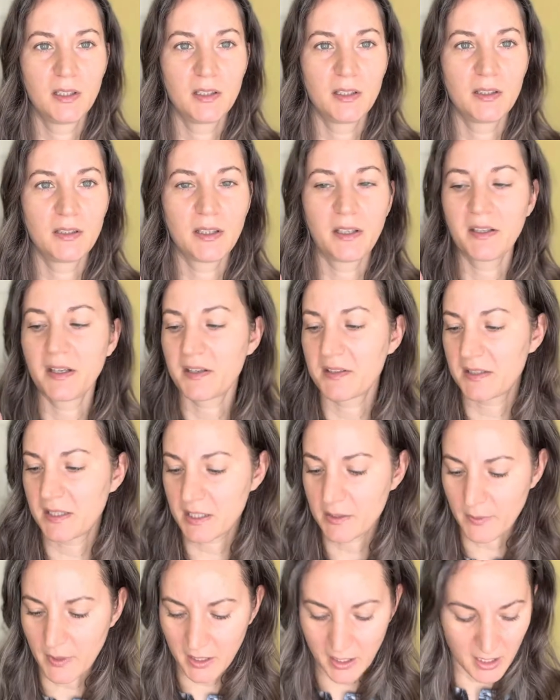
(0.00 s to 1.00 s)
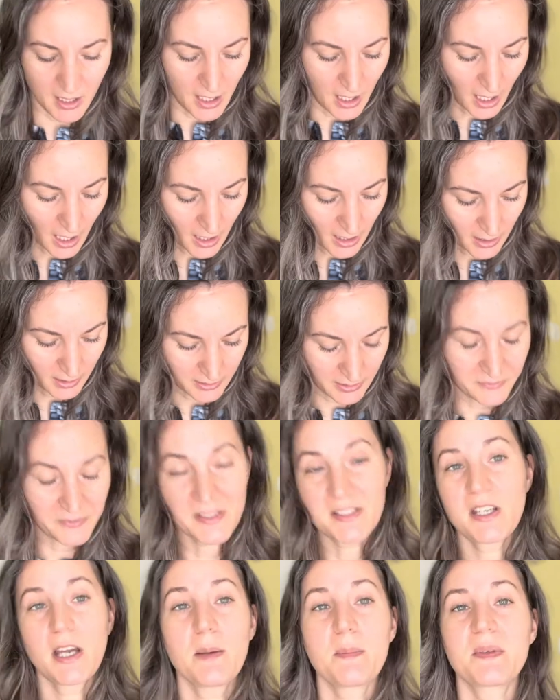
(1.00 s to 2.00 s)
and then there's this one, different
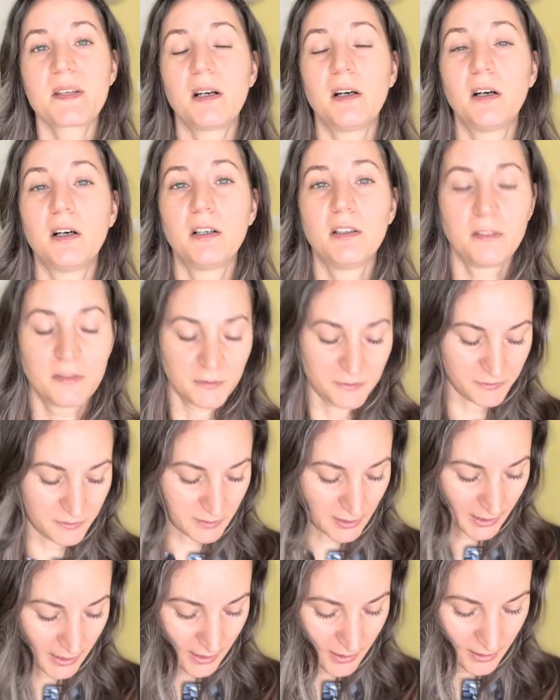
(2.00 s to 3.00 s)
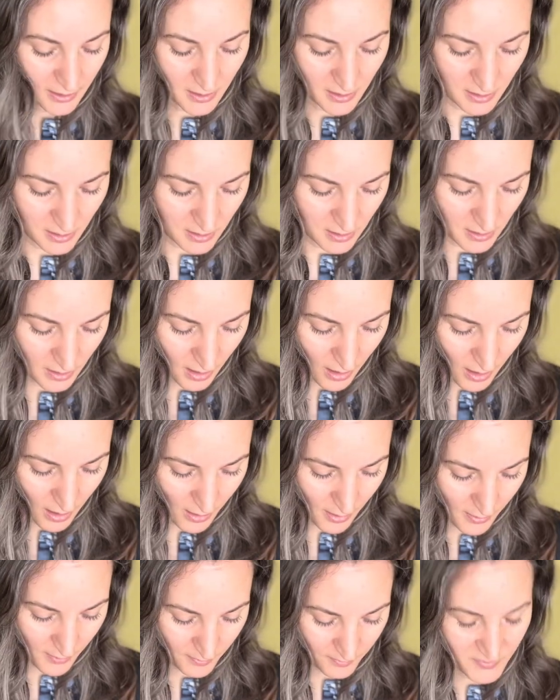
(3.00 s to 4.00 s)
types of like
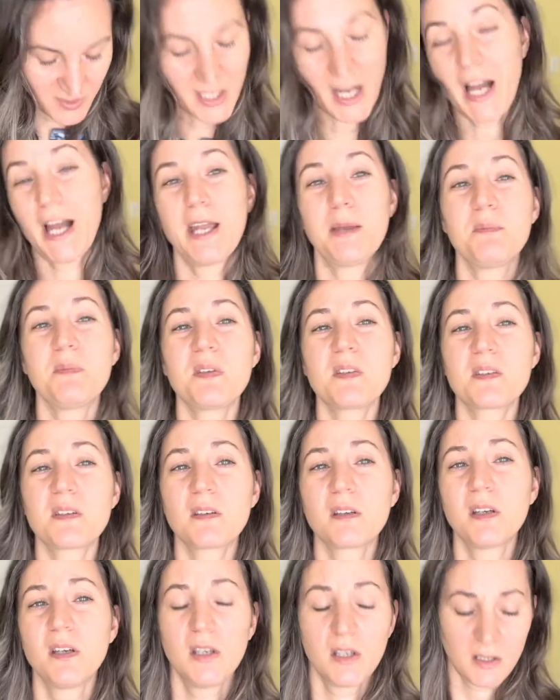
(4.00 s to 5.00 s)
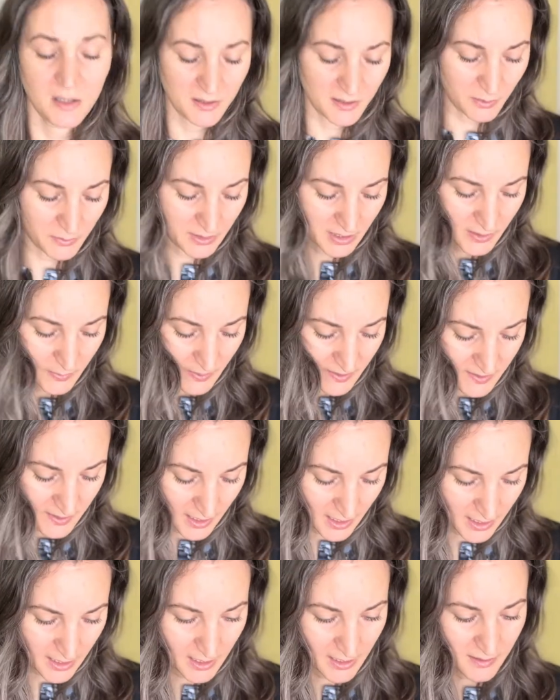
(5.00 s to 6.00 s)
times. So this one
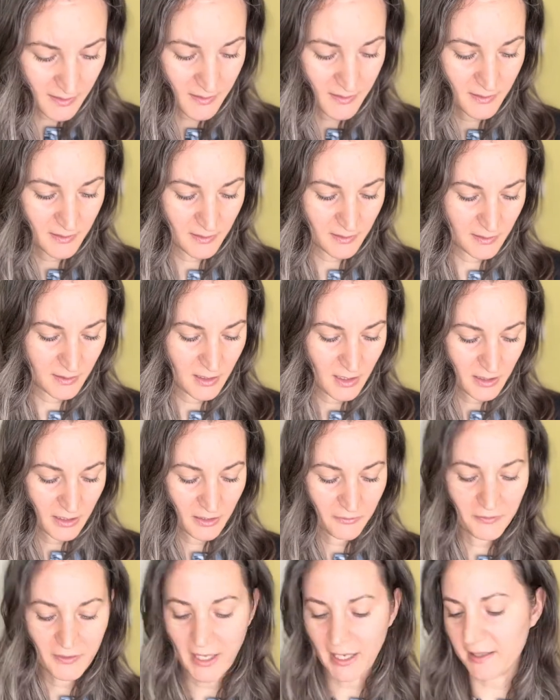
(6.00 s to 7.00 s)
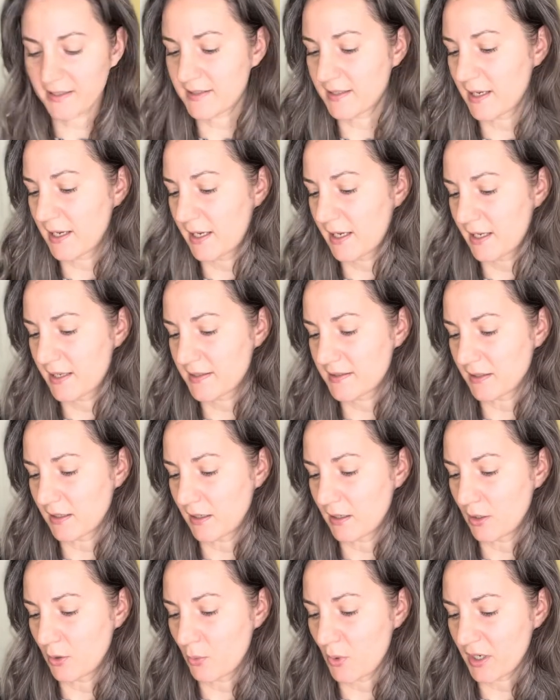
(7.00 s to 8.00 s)
says, the flex says
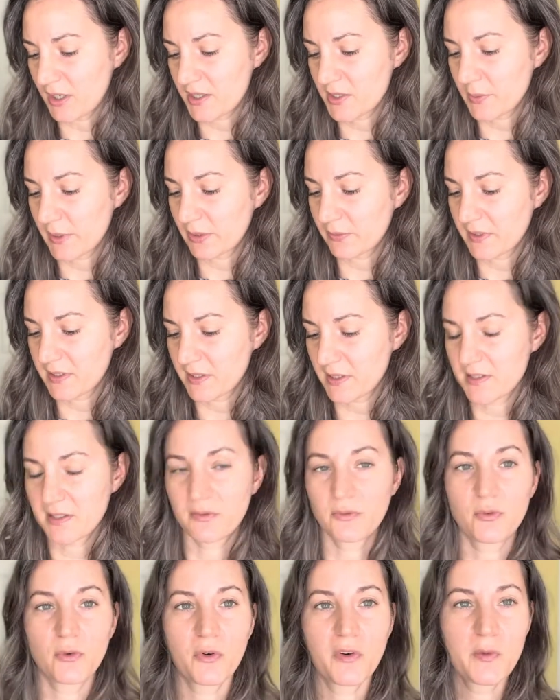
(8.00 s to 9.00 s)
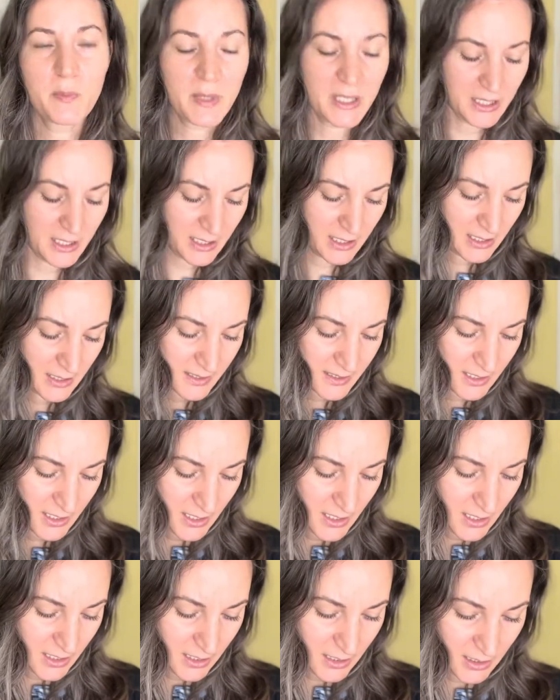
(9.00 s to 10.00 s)
water sweat resistant 4 minutes.
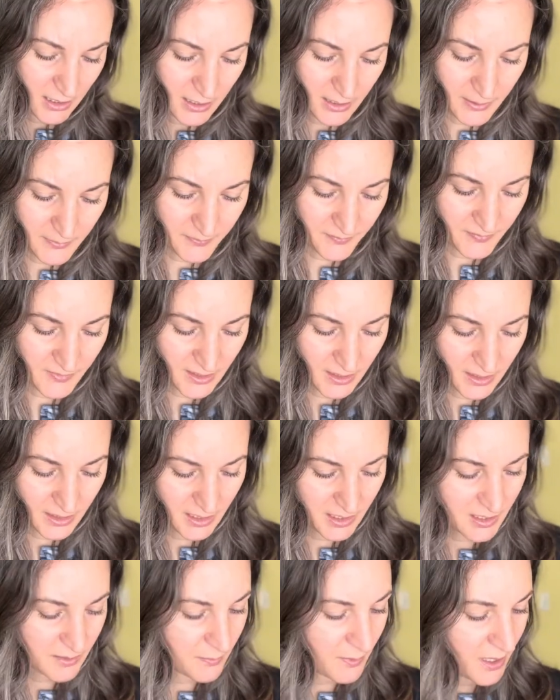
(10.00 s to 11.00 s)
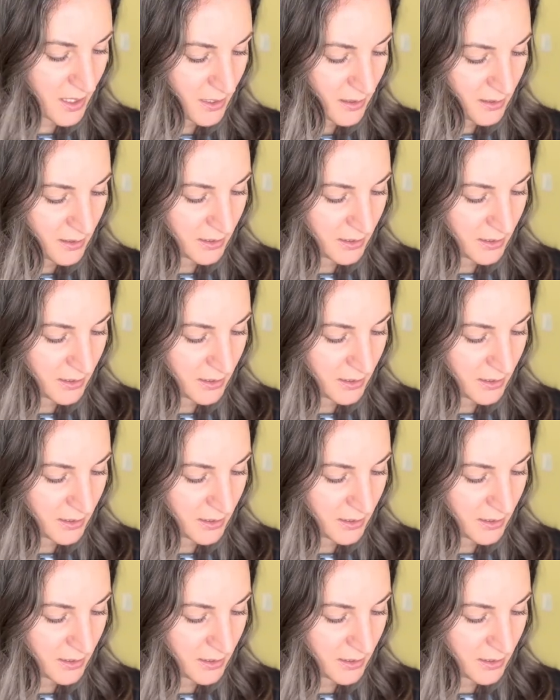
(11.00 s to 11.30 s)
This one